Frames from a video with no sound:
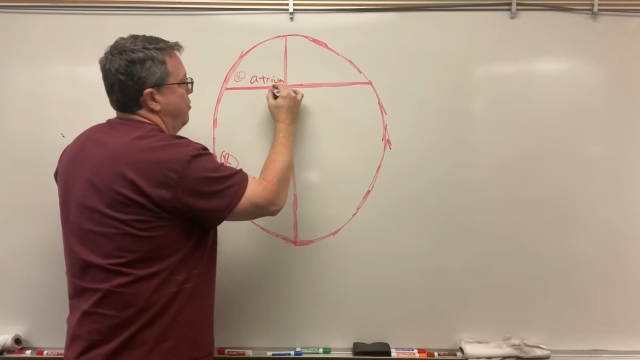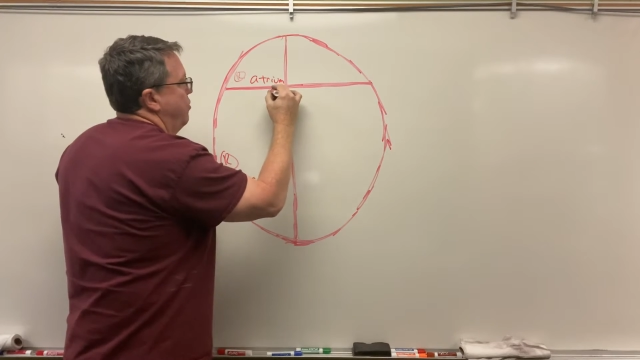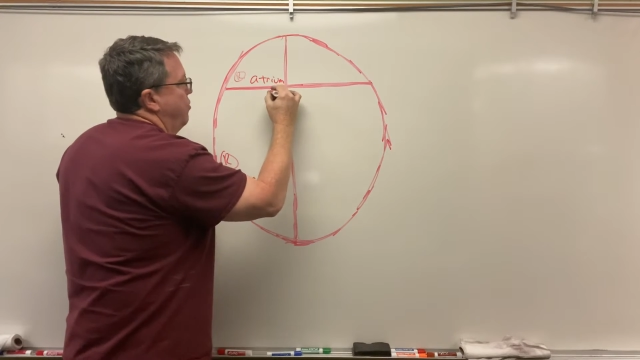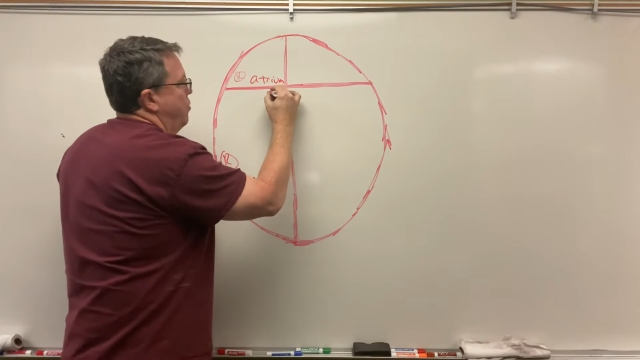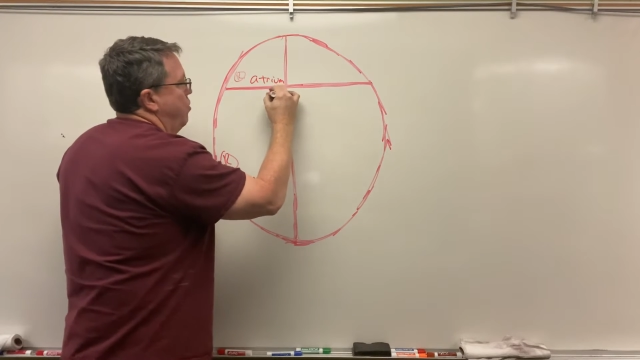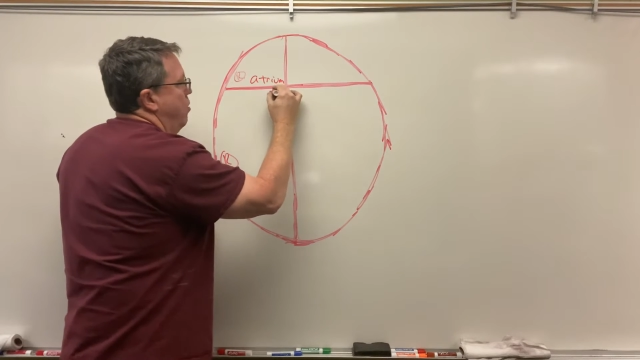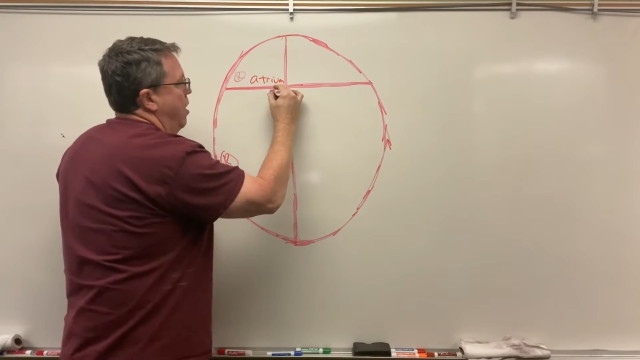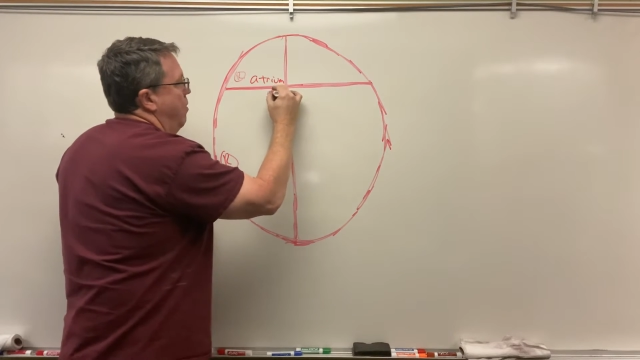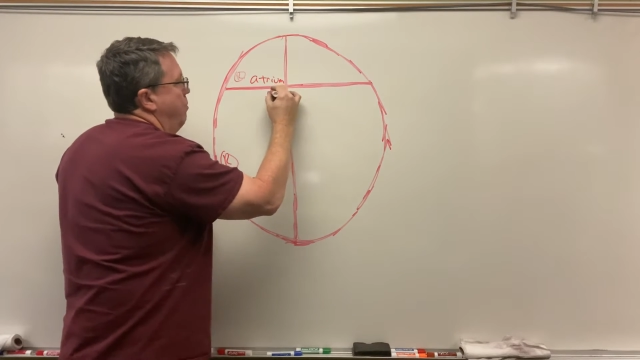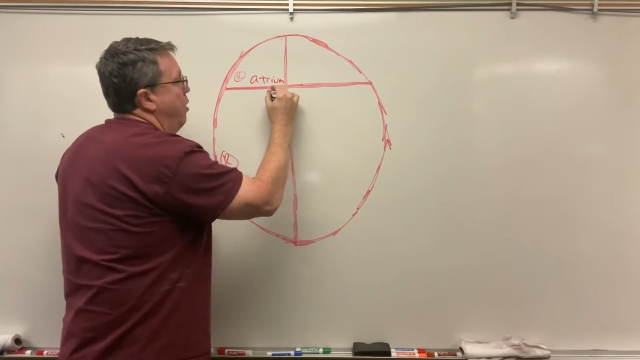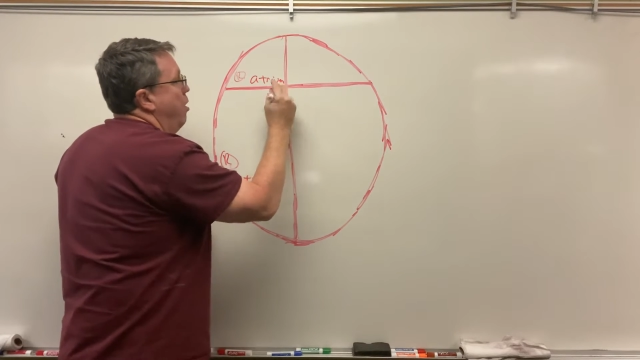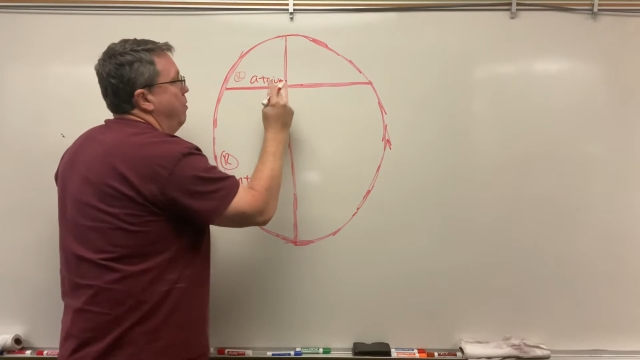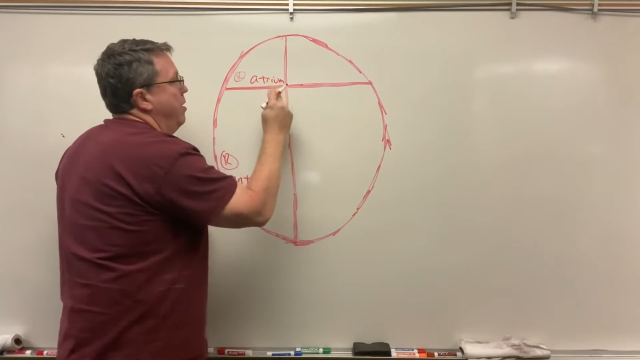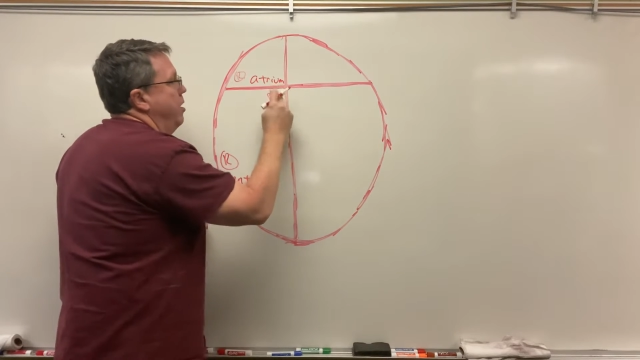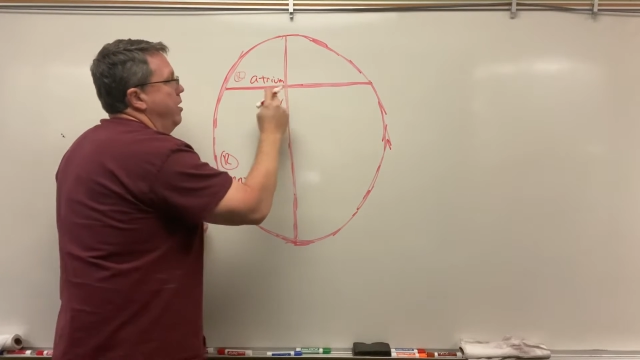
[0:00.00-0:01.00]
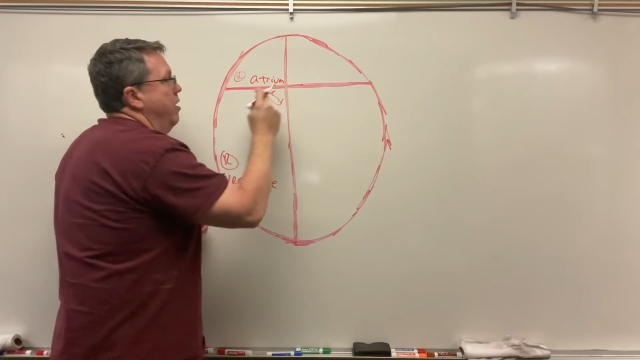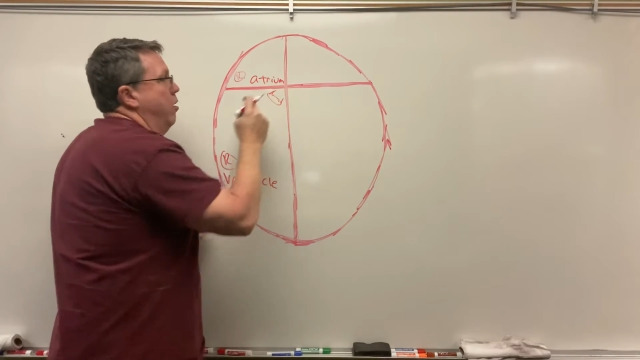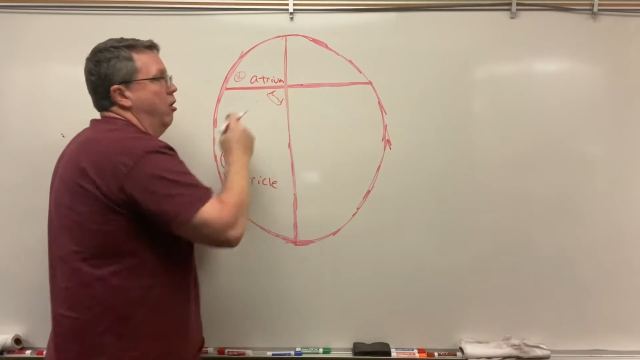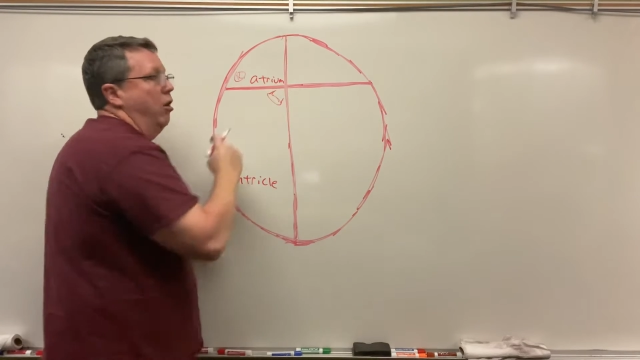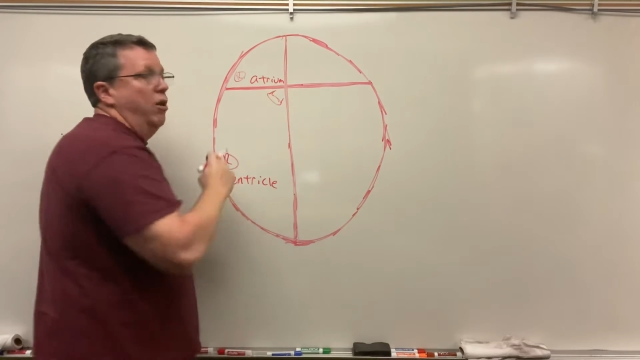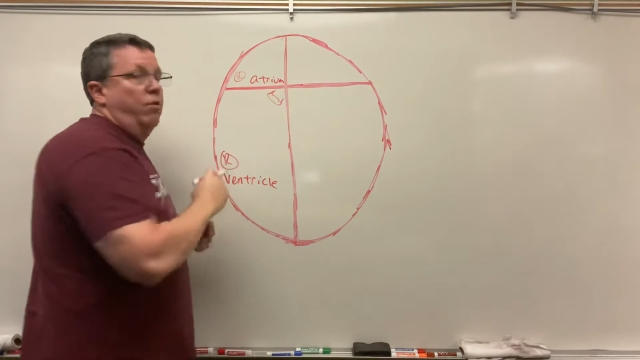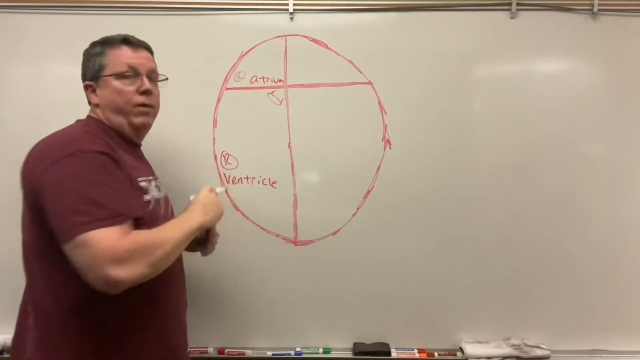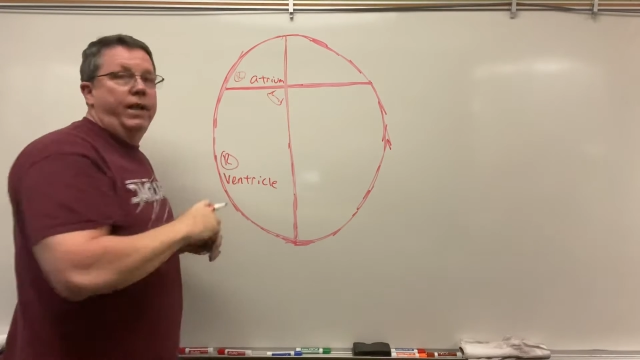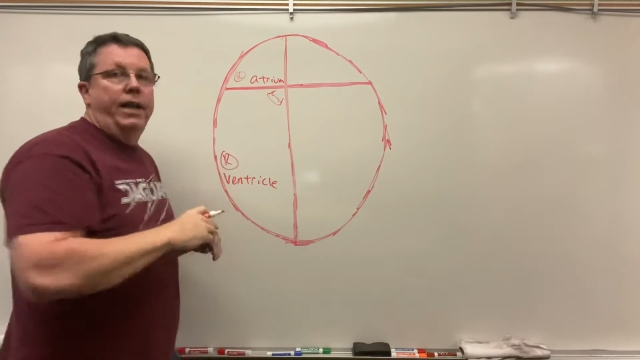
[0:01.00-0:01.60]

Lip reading: through our pulmonary artery,